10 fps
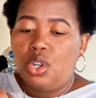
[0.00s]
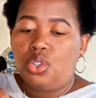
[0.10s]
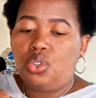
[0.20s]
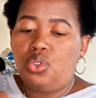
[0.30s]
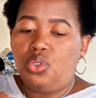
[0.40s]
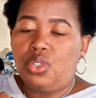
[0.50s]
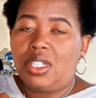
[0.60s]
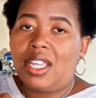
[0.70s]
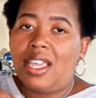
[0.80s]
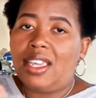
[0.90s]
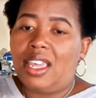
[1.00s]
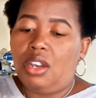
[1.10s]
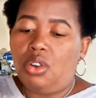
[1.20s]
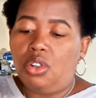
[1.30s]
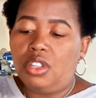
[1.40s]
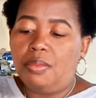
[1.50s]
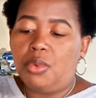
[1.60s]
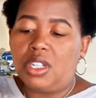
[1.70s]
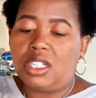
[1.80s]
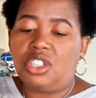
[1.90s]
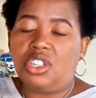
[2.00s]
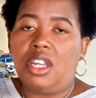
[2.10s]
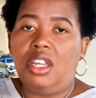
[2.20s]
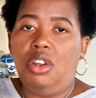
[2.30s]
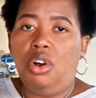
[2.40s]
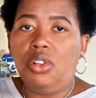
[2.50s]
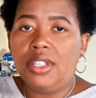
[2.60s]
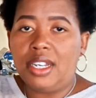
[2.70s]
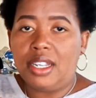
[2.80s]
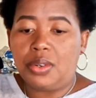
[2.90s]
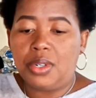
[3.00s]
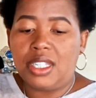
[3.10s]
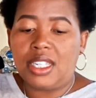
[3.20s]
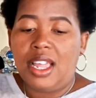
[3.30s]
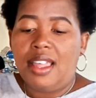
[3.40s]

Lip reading: to take in all the moisture and all the liquids